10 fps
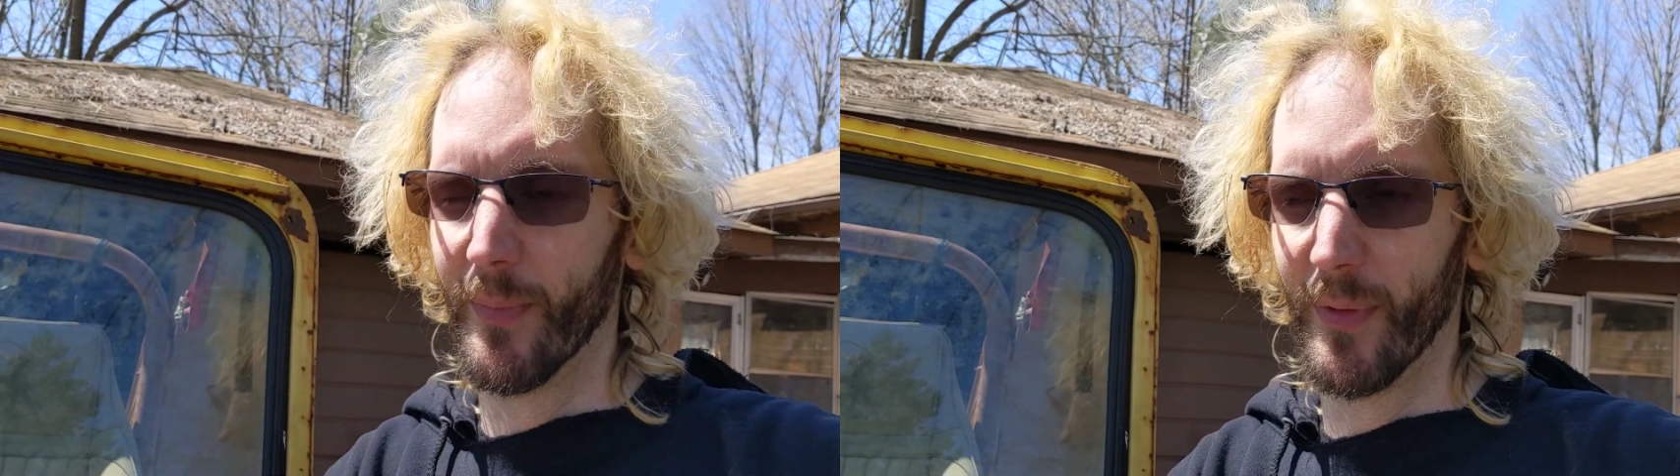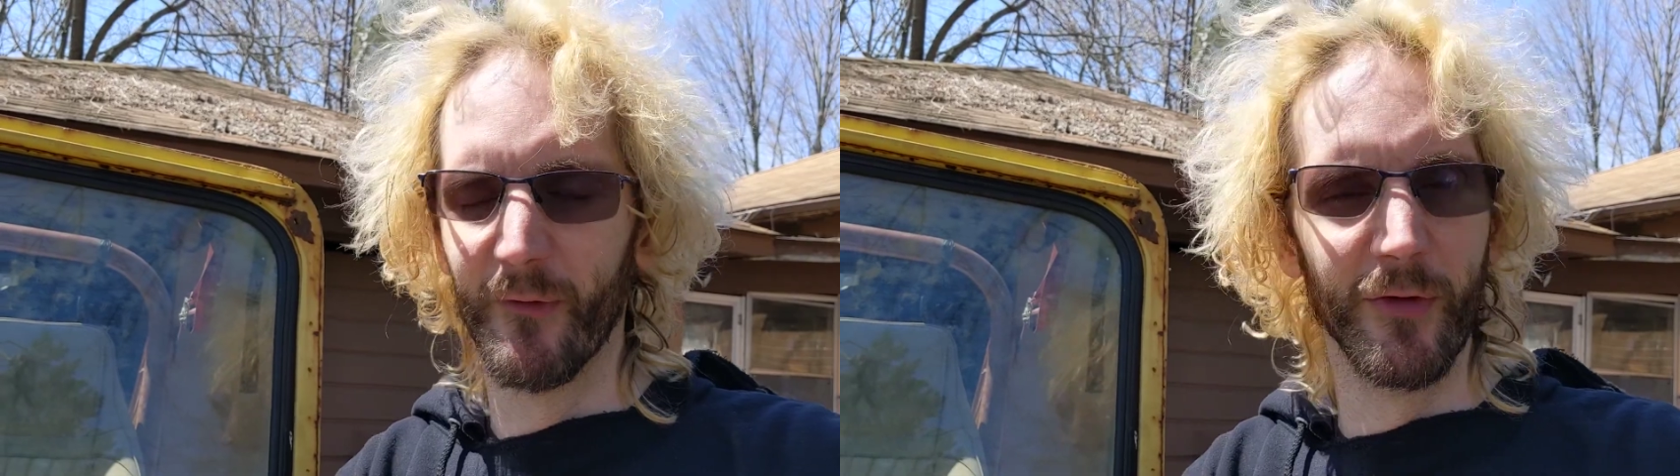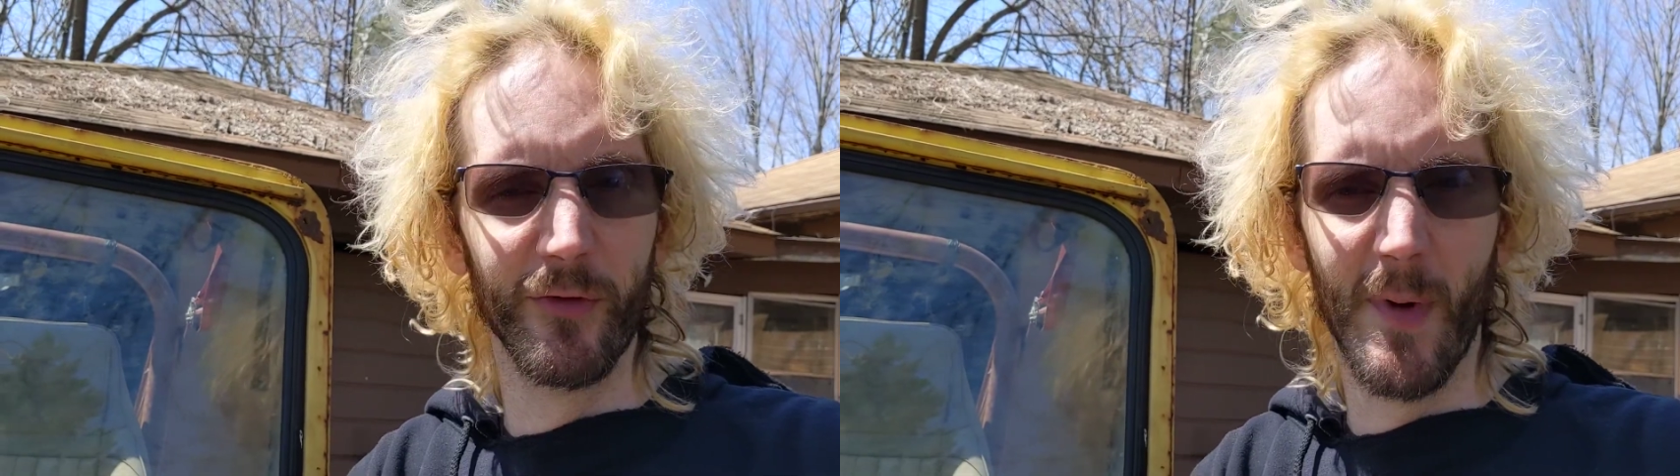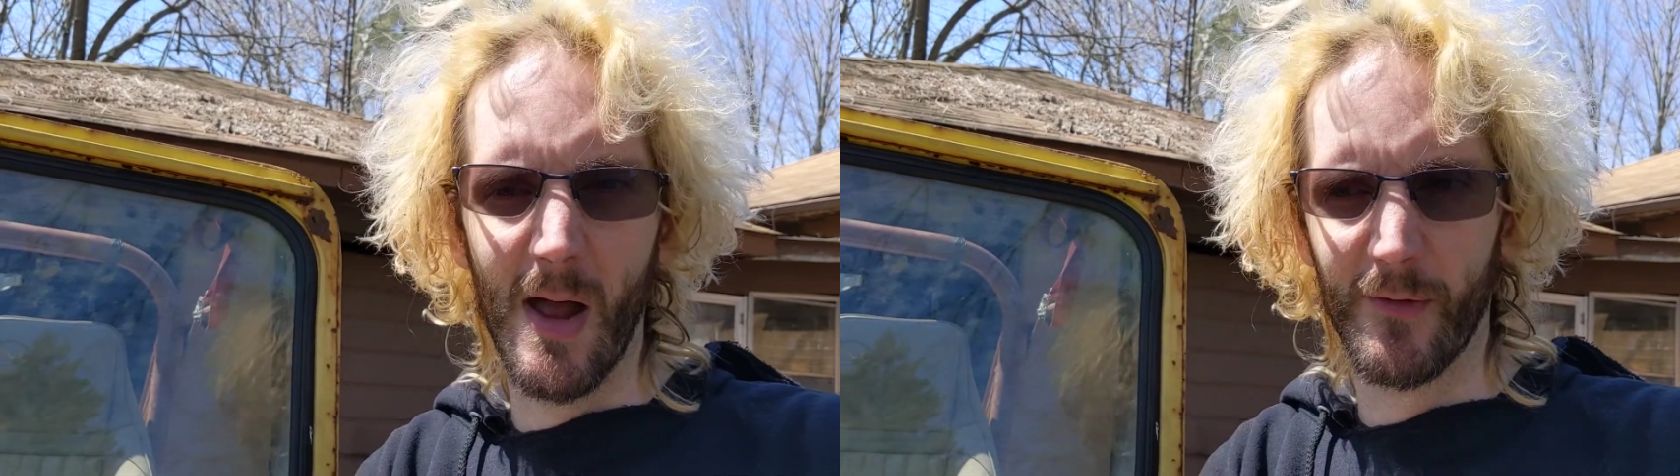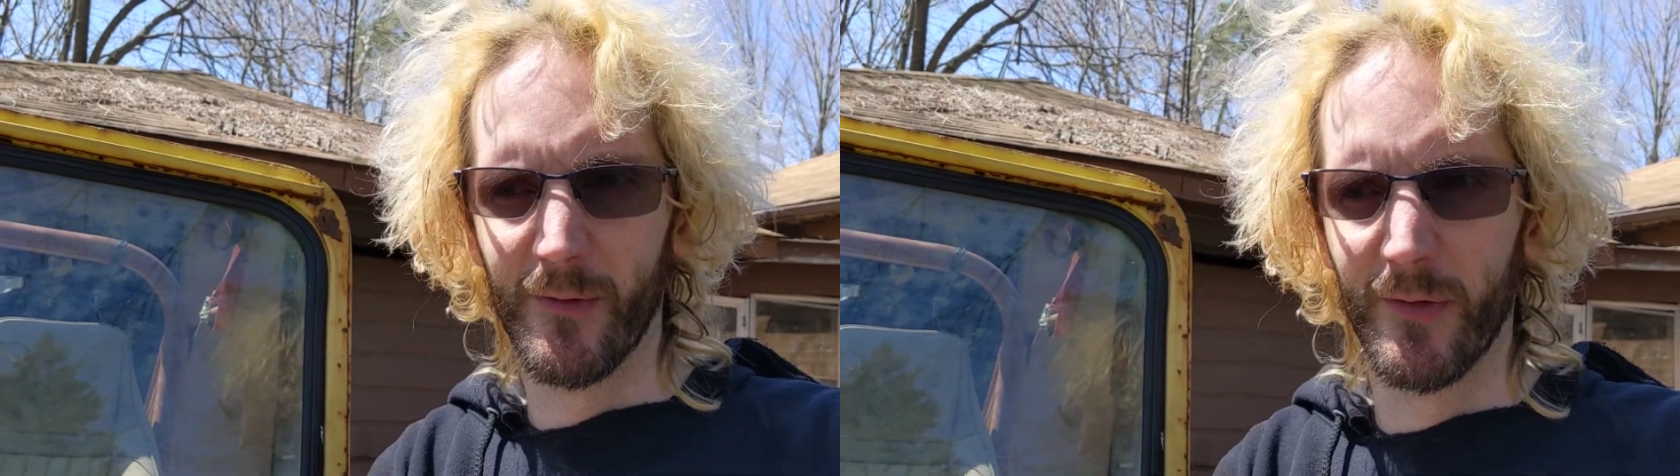the fuse
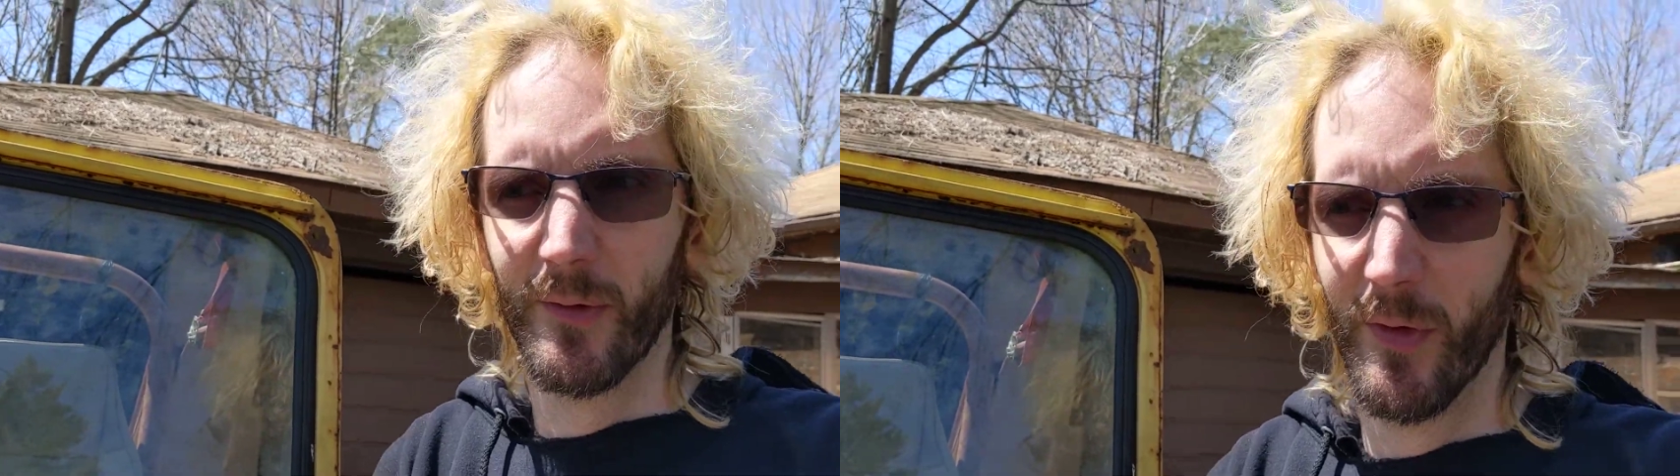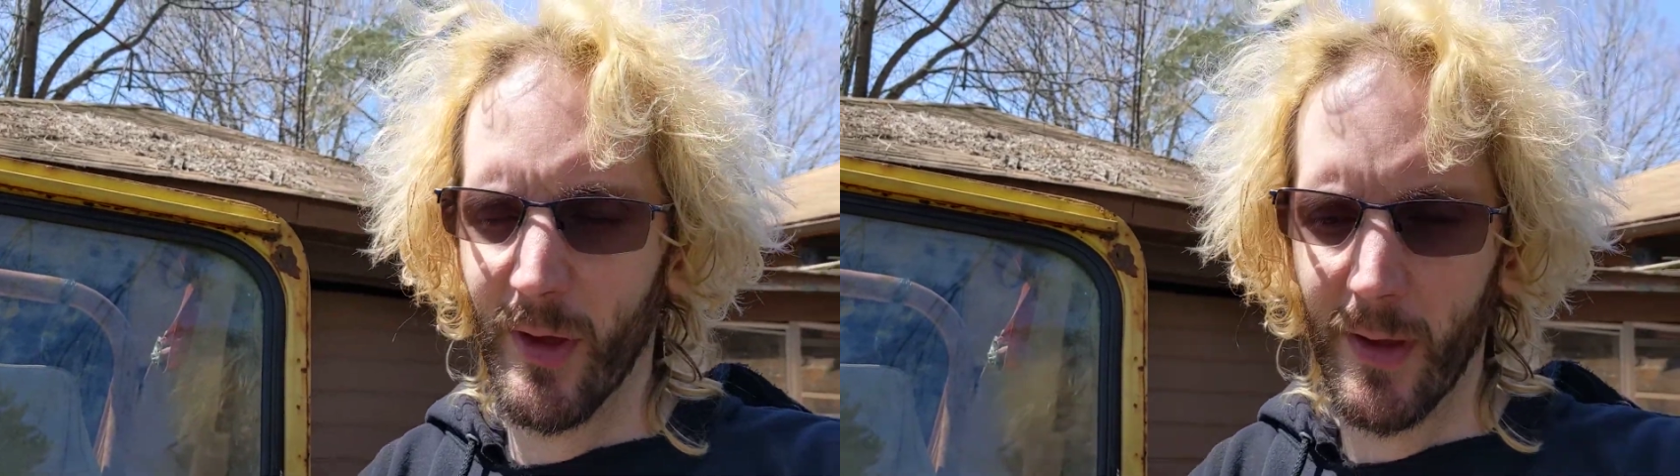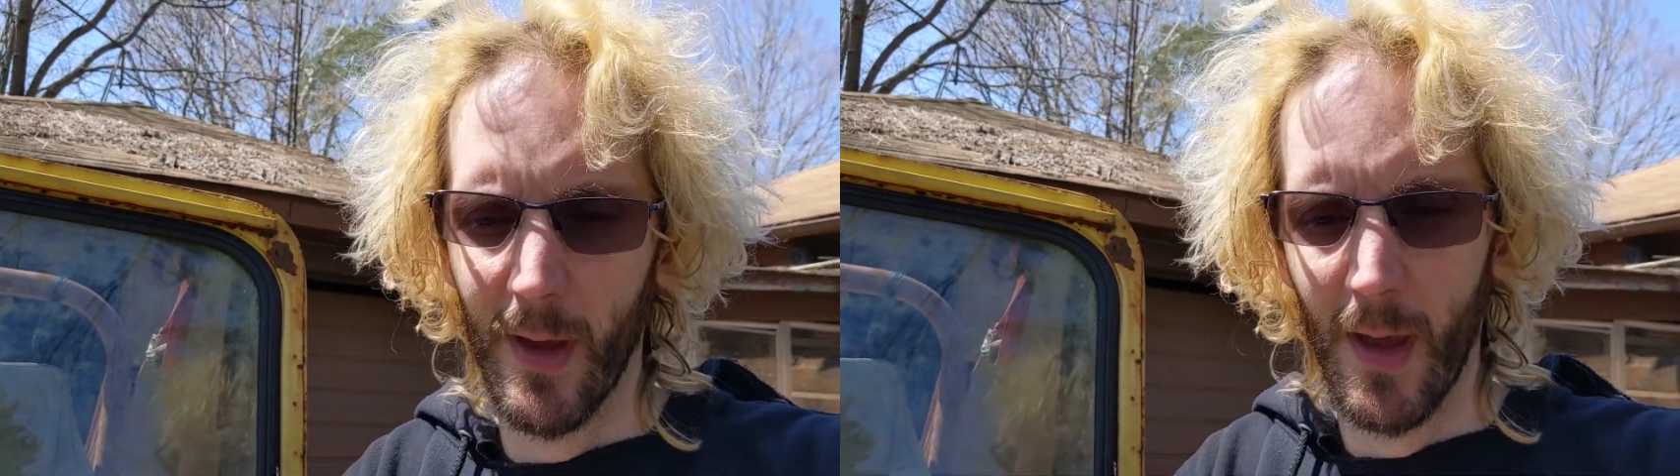box to the